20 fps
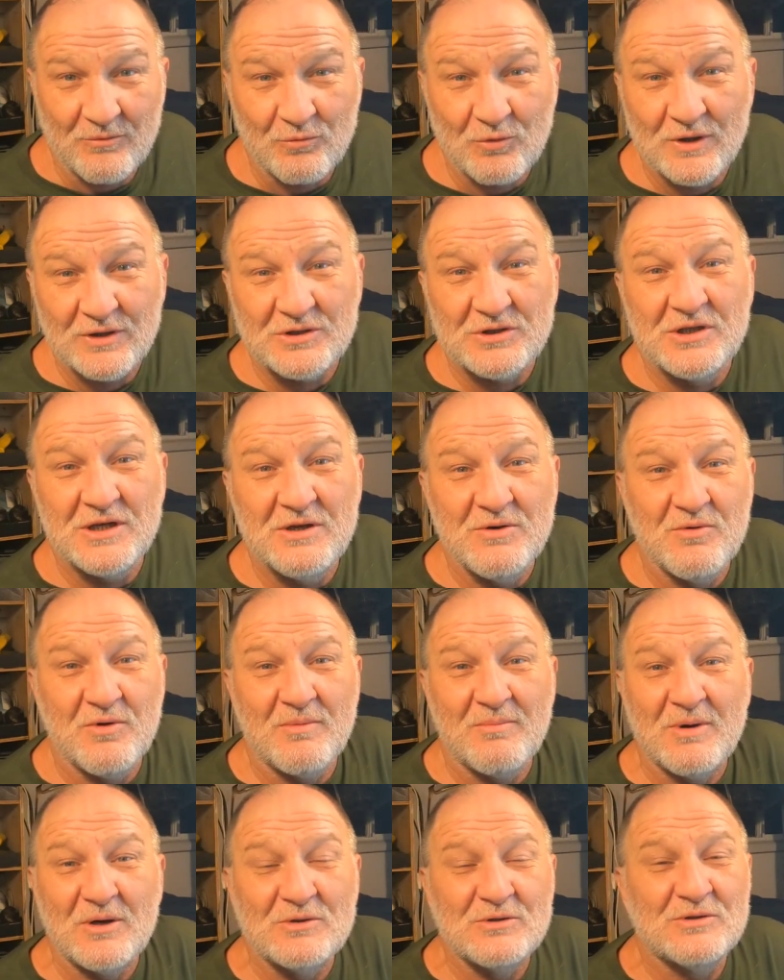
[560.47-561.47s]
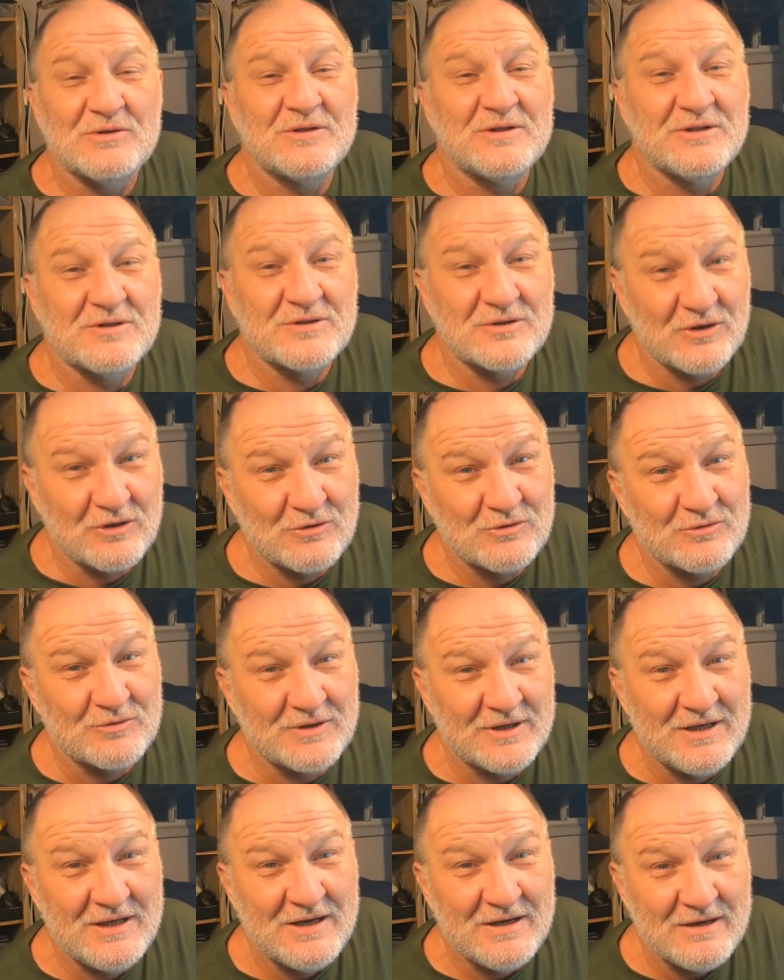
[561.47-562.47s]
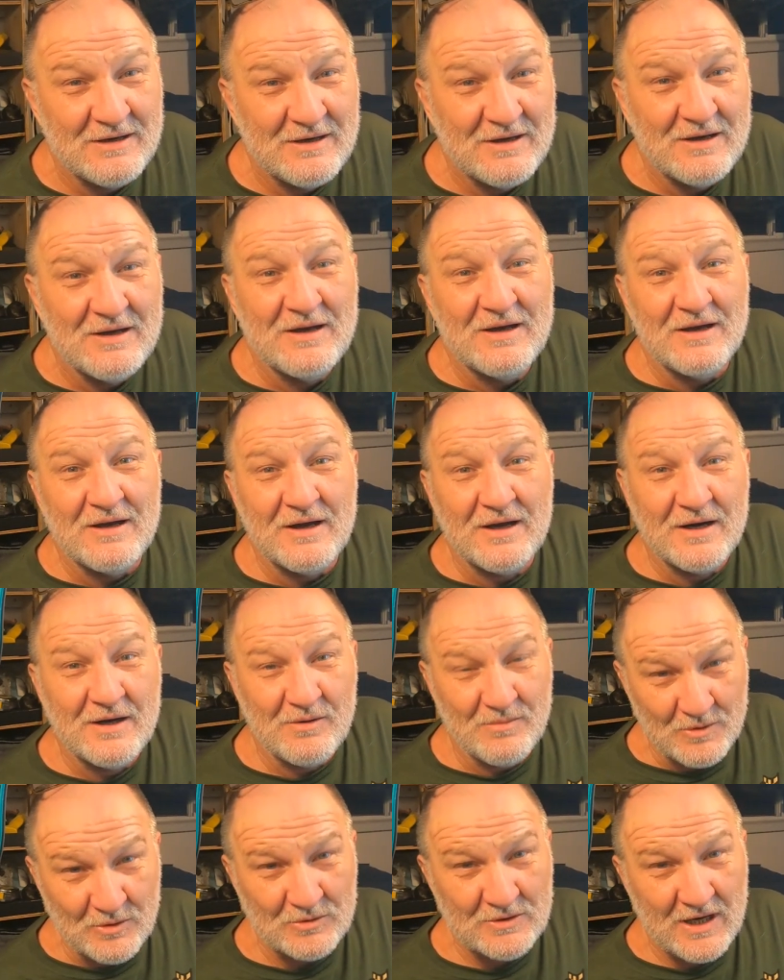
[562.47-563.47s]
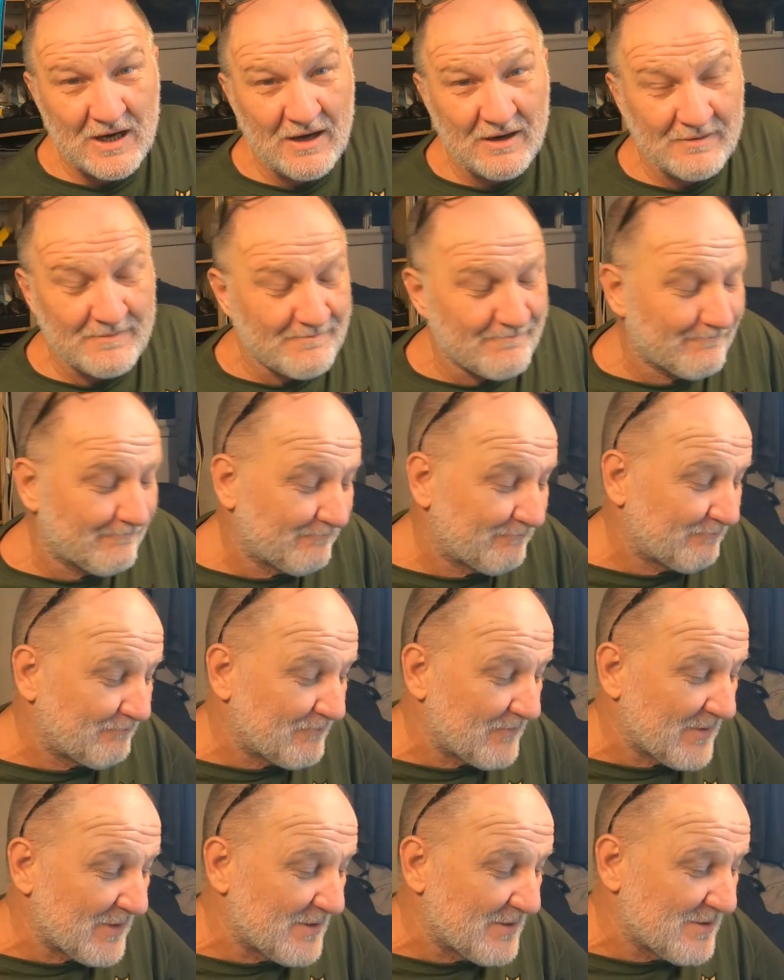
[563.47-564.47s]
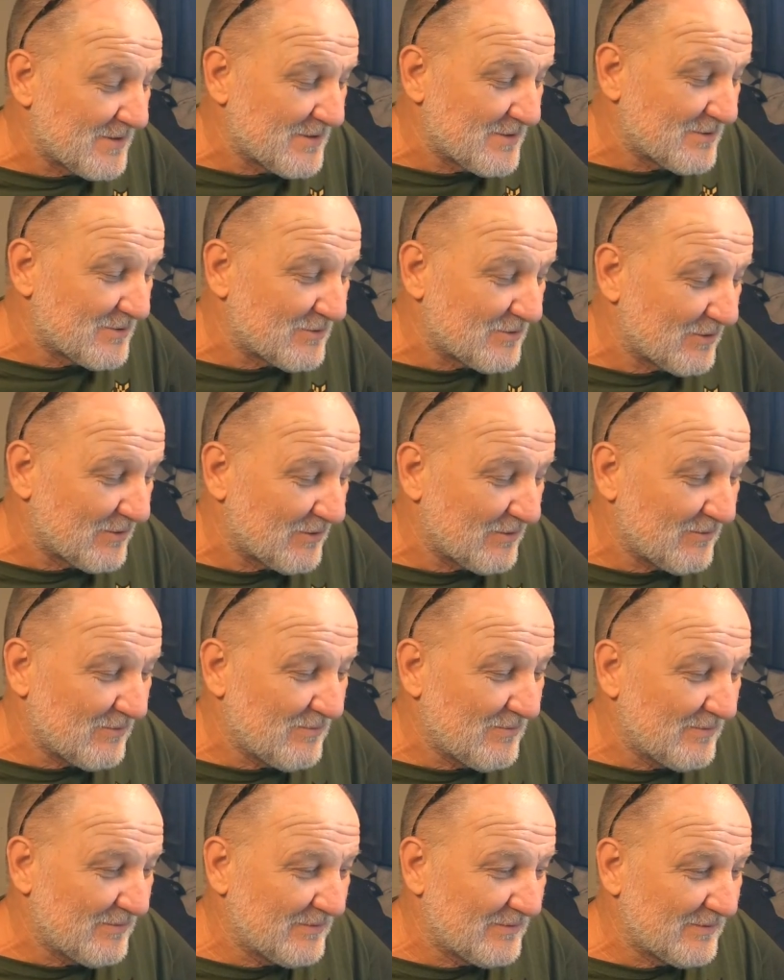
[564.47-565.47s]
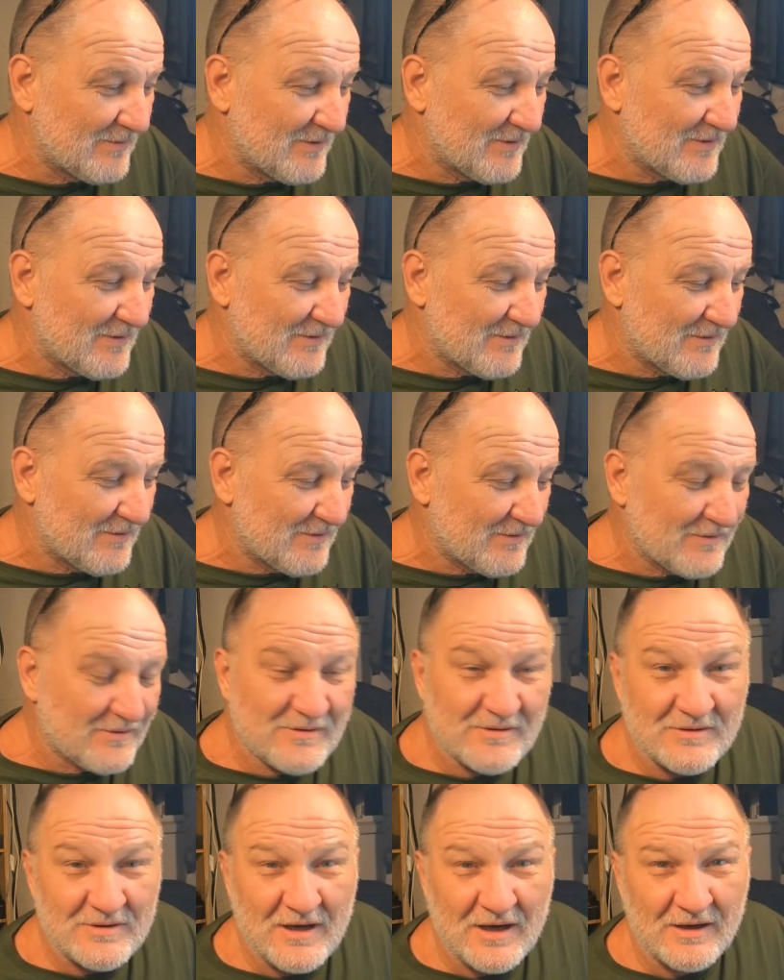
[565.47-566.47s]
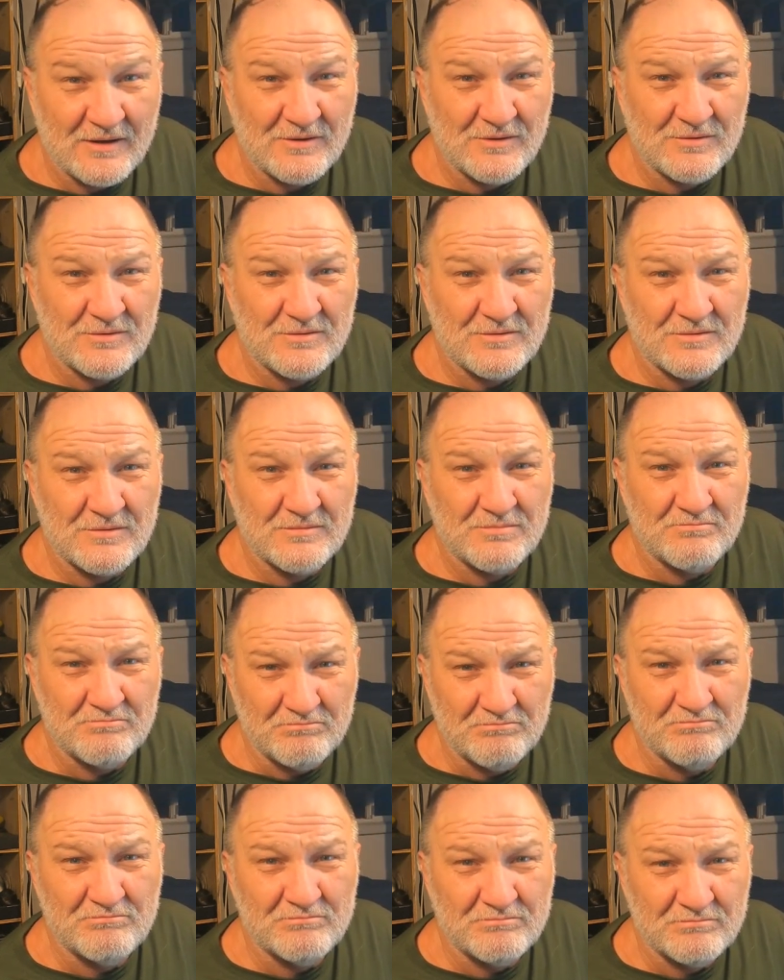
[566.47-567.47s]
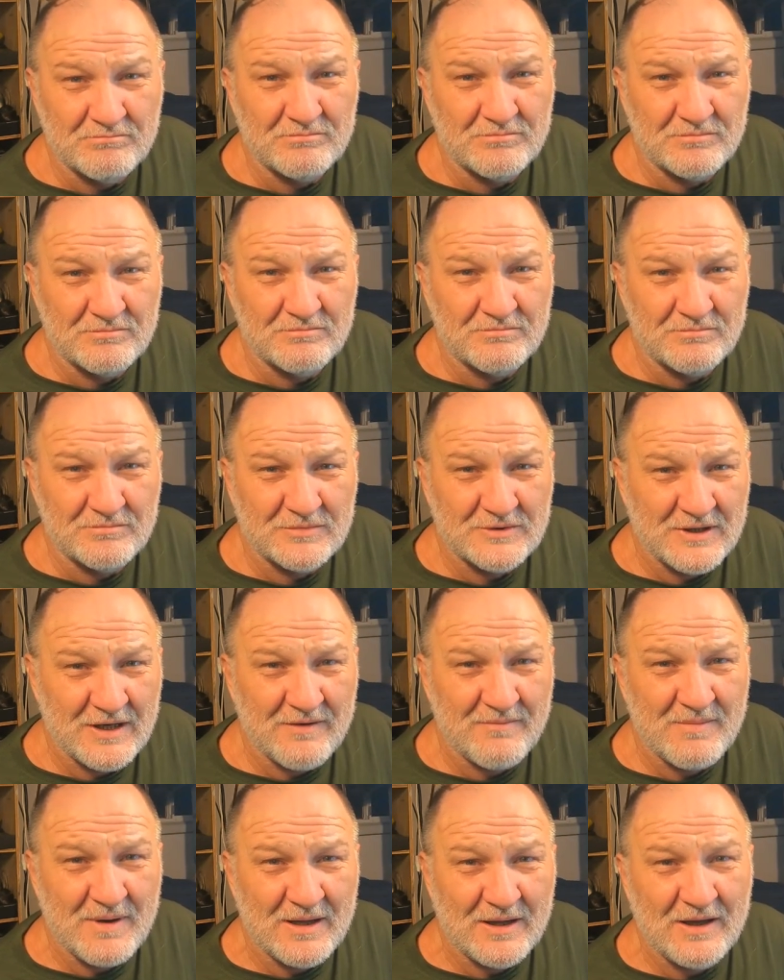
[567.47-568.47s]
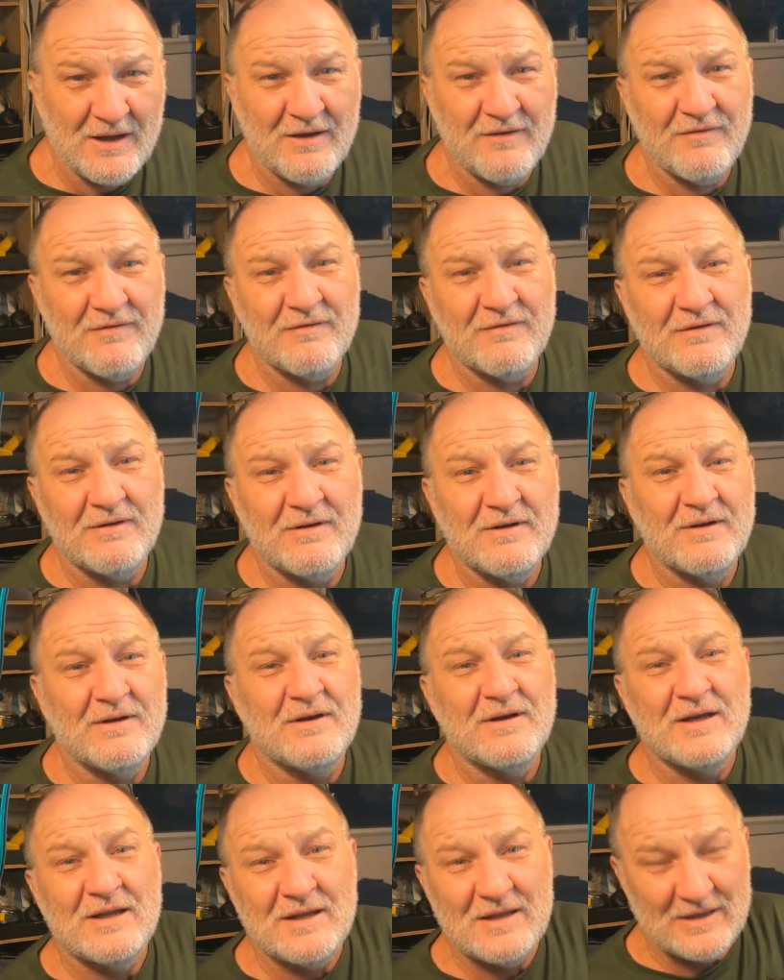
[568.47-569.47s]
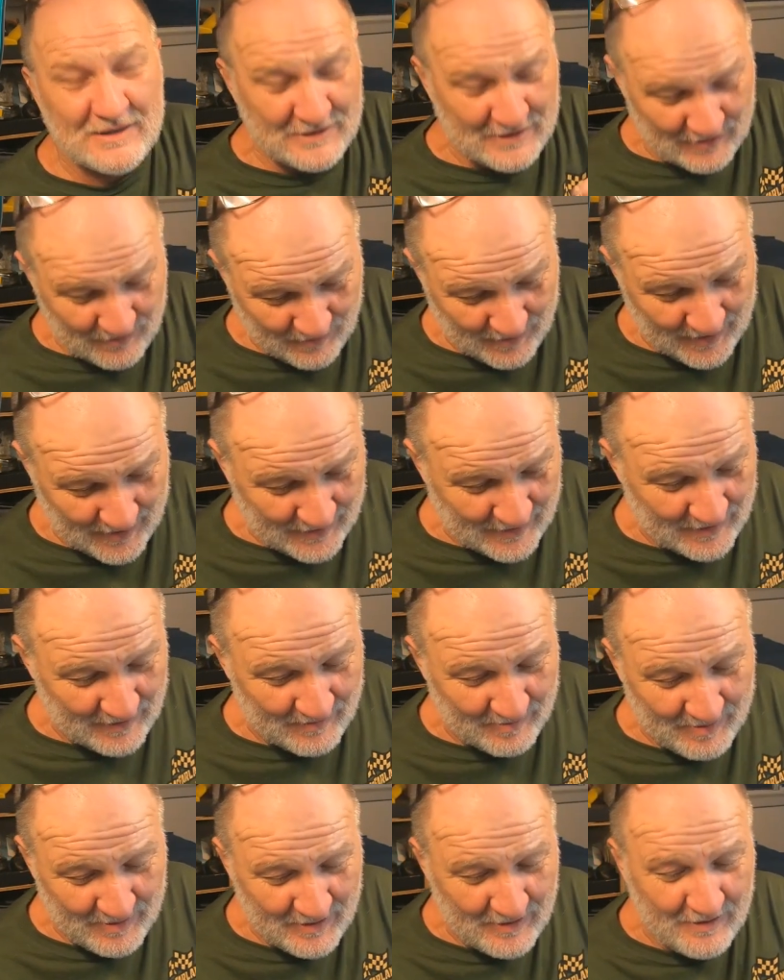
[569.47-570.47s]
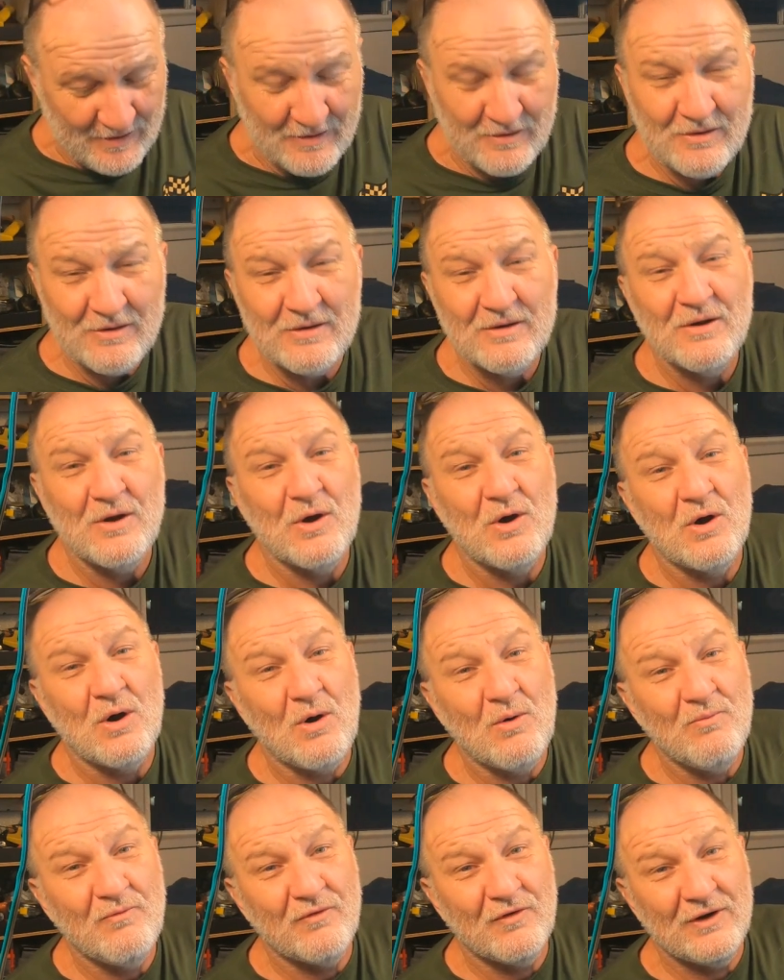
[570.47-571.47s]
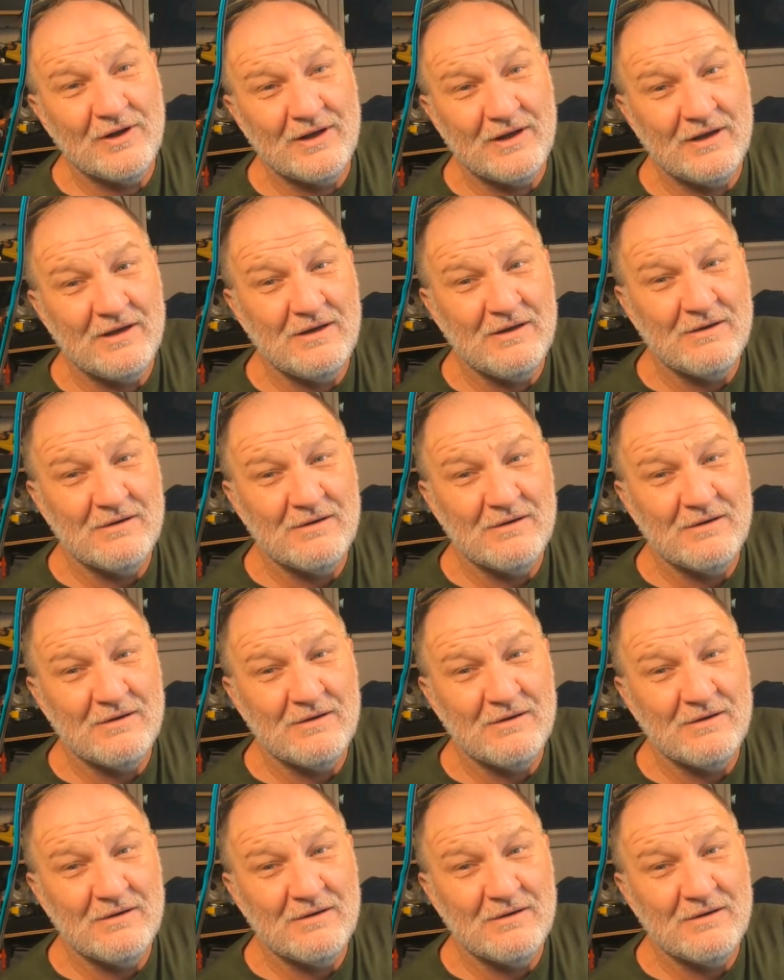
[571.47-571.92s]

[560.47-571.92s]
rushed into emergency surgery and I almost died. So the doctors saved my life. That's how I ended up here. Hopefully,